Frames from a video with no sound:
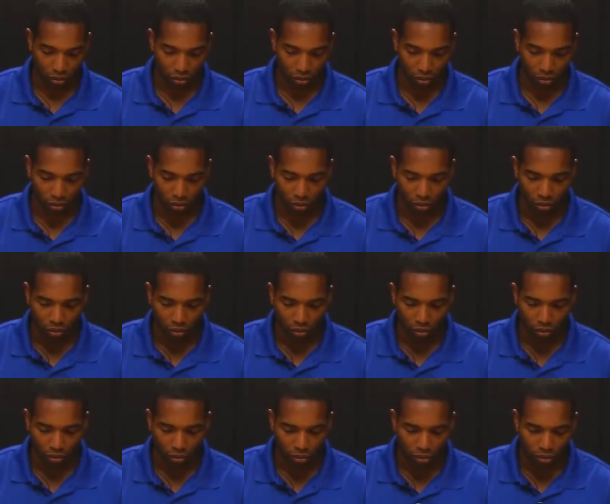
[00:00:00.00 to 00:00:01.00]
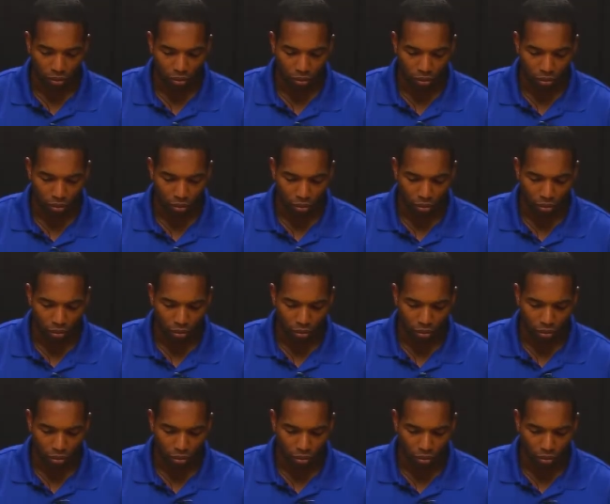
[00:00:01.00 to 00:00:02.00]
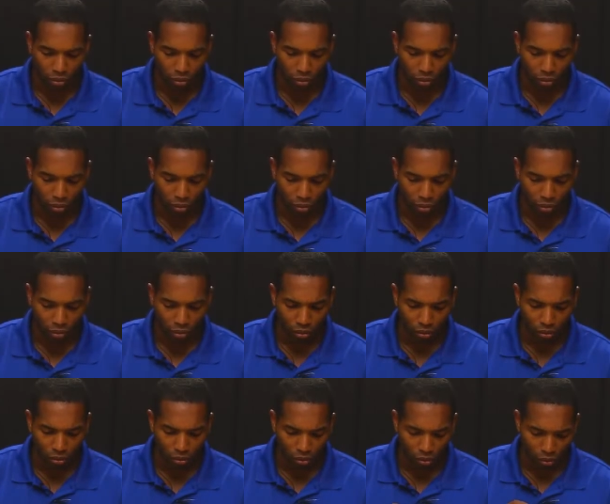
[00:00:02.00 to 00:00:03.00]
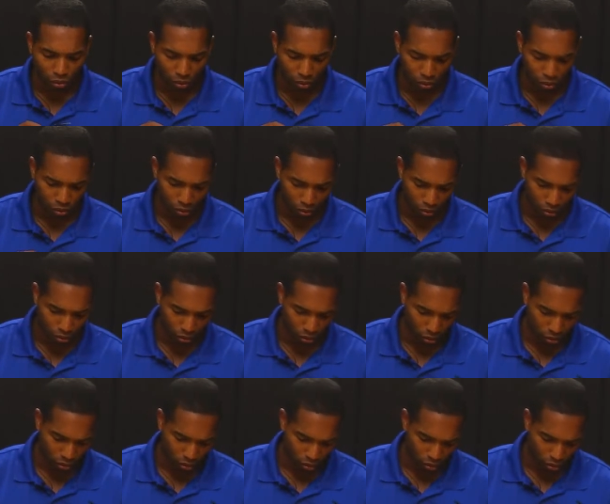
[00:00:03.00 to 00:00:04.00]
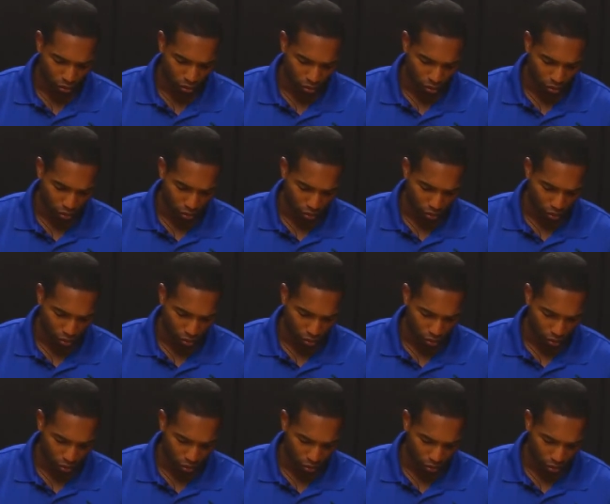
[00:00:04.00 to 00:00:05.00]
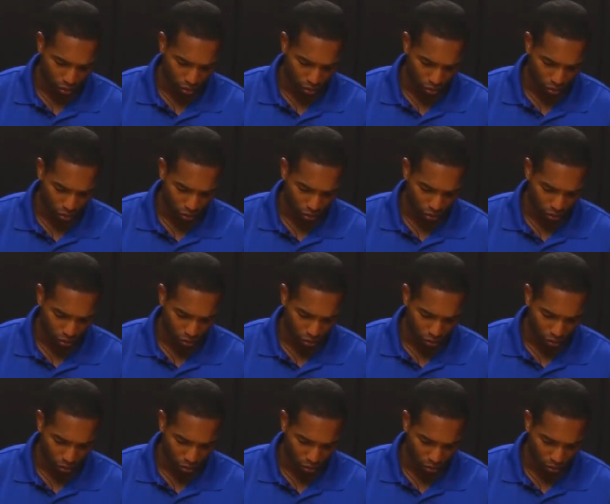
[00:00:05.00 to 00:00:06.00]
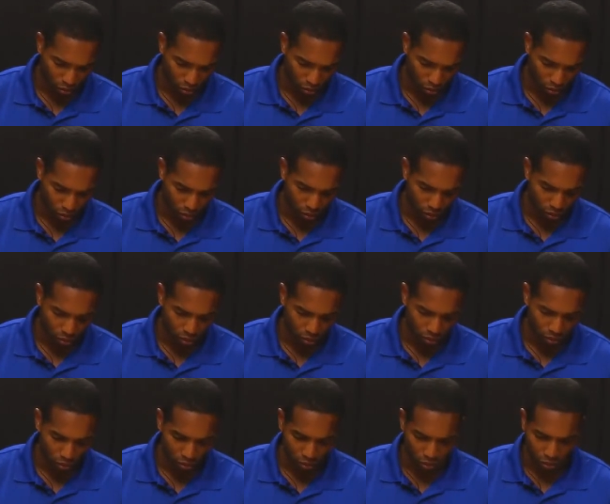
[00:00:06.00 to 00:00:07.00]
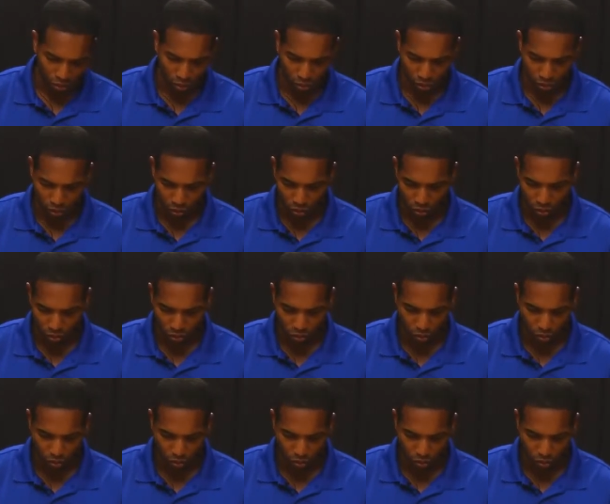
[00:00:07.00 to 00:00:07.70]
(silence)